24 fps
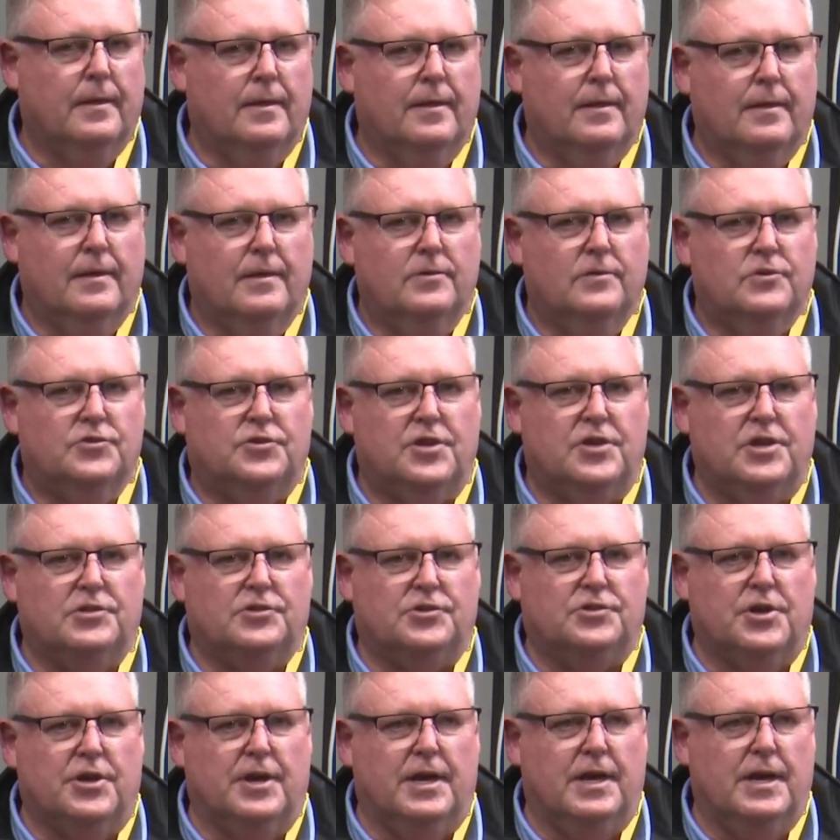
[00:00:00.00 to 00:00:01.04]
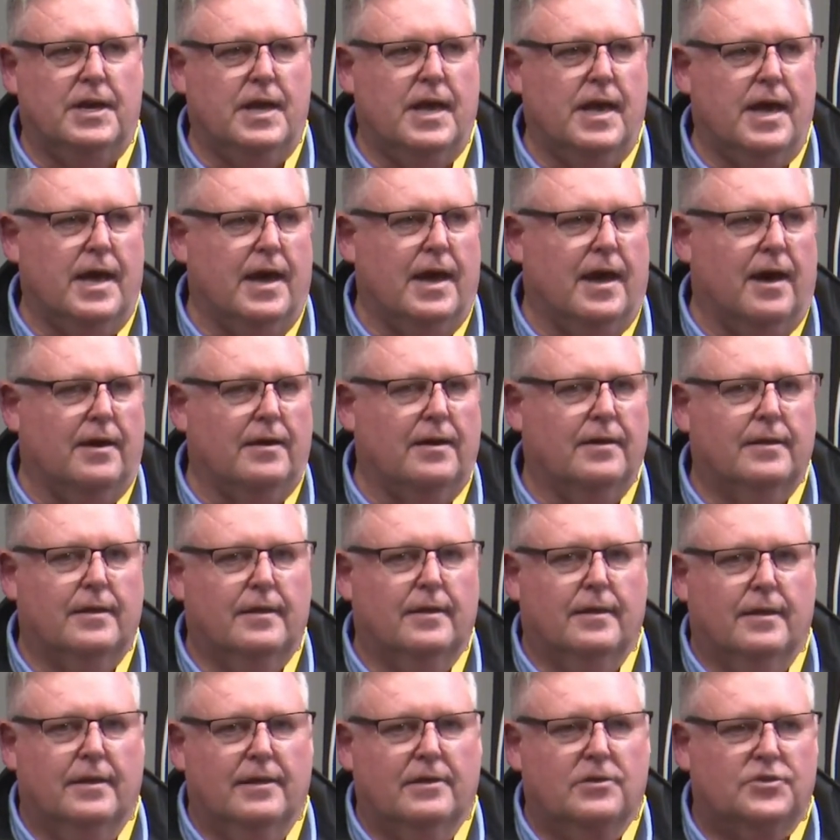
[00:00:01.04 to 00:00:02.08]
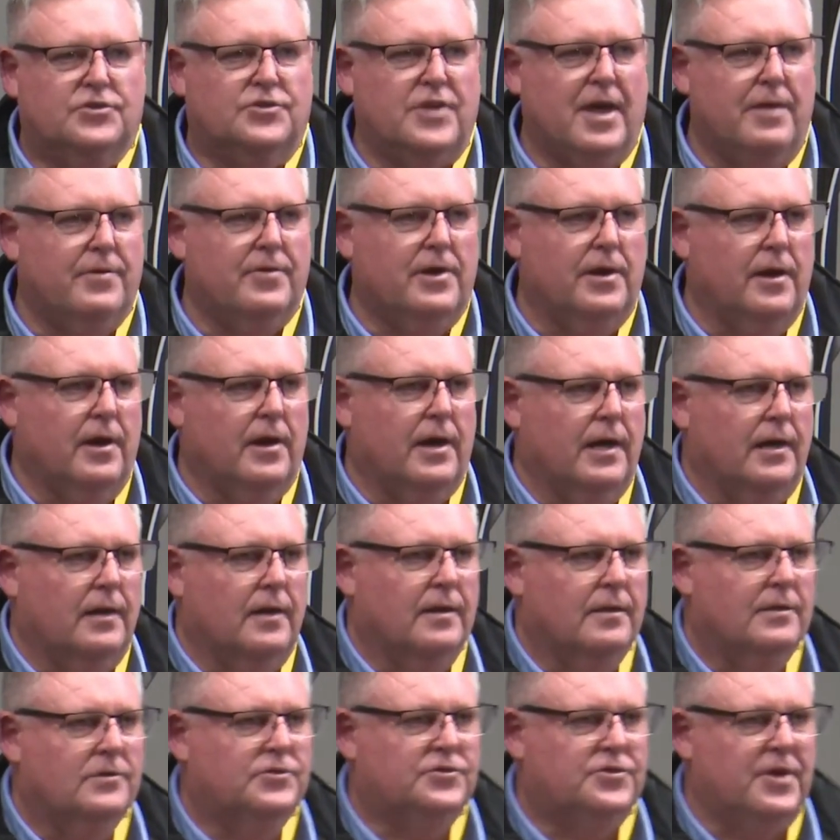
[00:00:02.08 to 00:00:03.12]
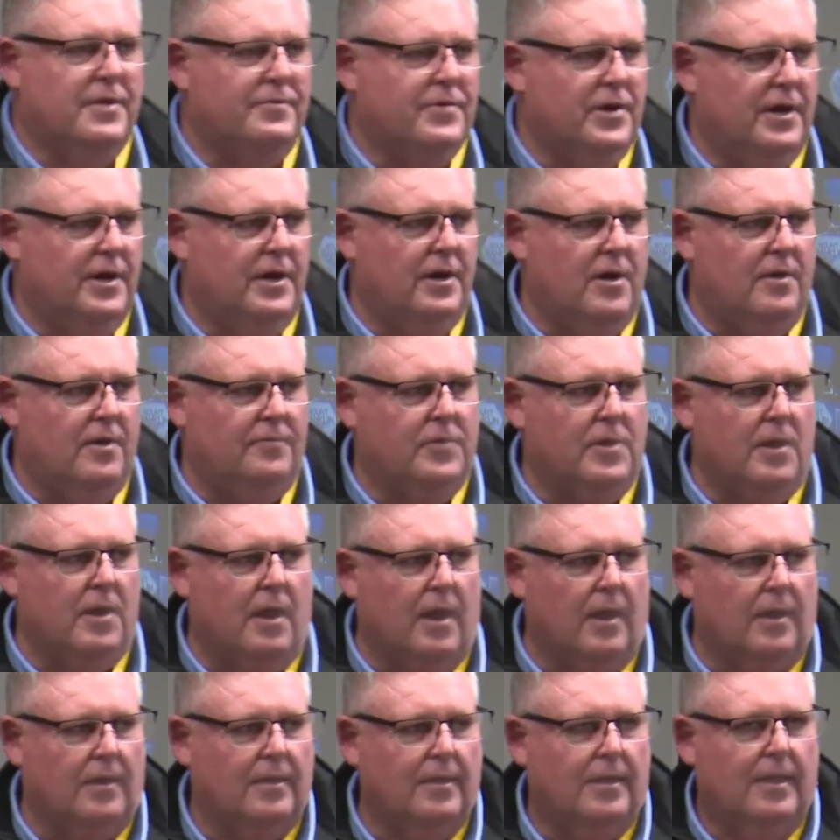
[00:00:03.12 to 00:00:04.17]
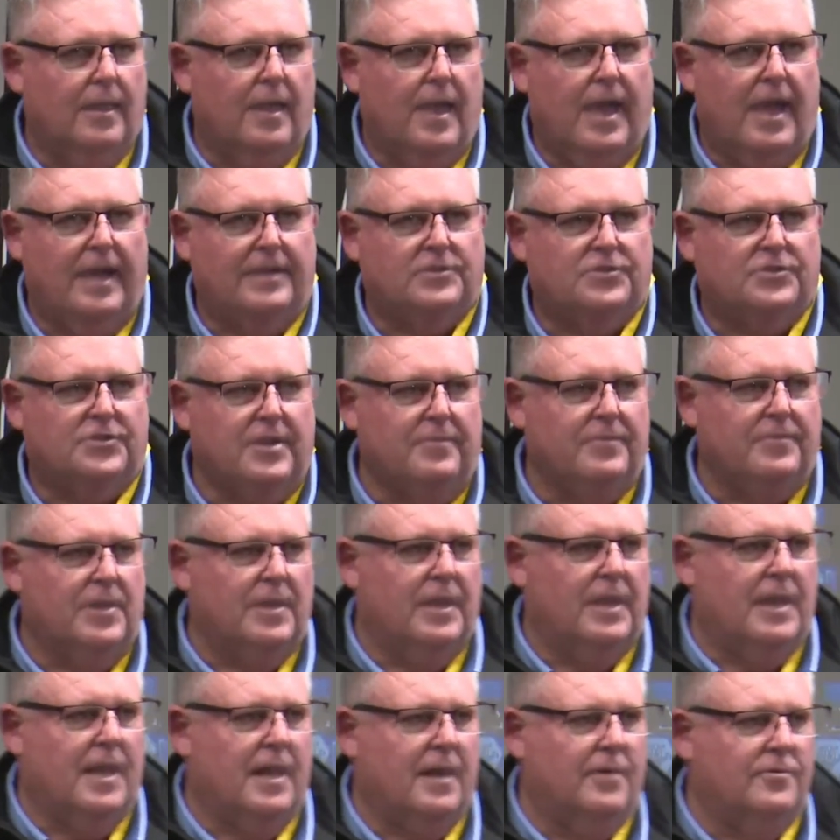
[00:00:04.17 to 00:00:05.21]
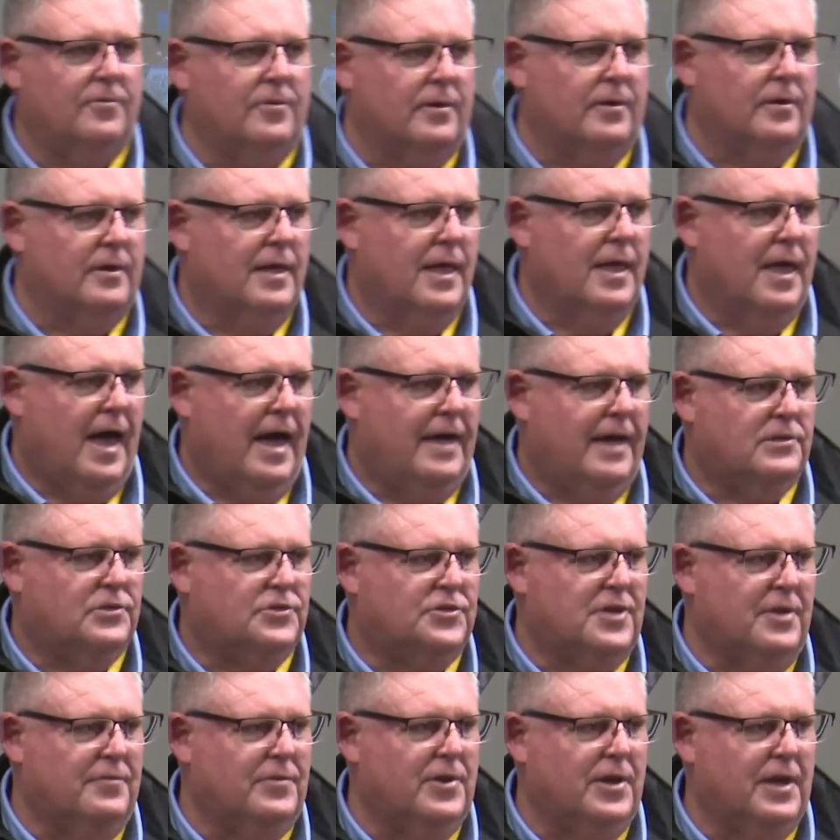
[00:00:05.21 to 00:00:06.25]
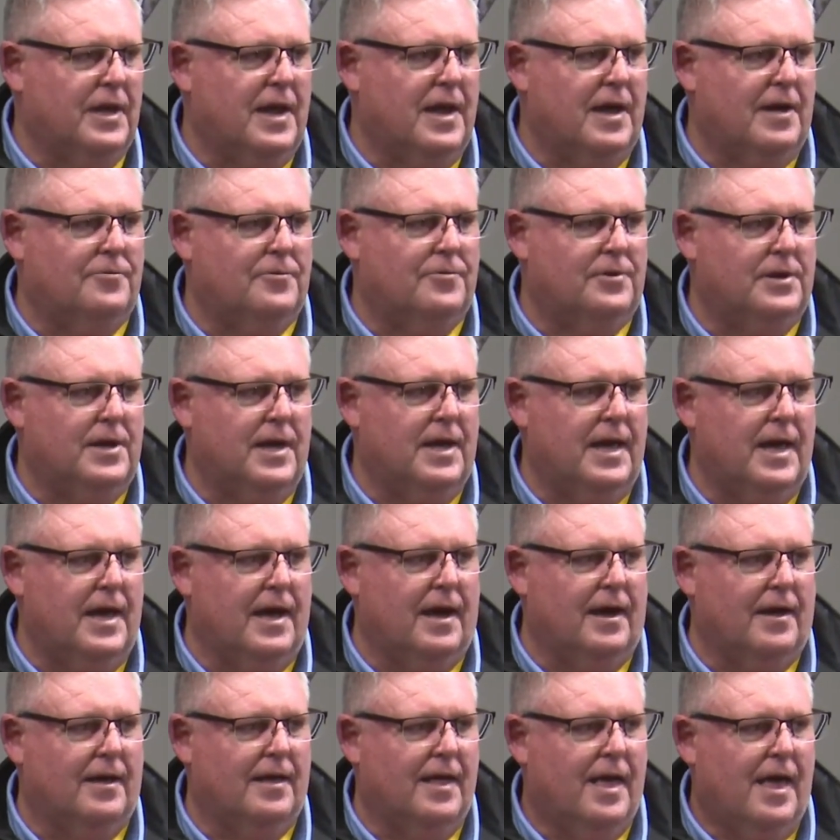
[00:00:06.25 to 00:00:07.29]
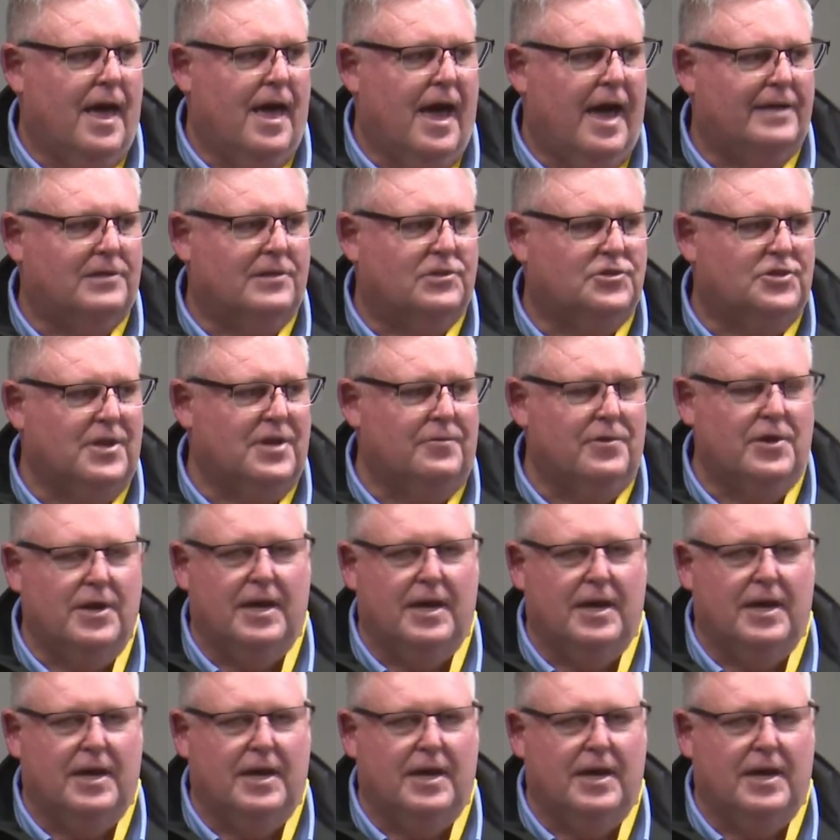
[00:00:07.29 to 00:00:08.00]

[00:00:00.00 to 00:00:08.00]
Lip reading: 16 now. 17. 17 I've got. At 1,700. At 1,700 now. At 18.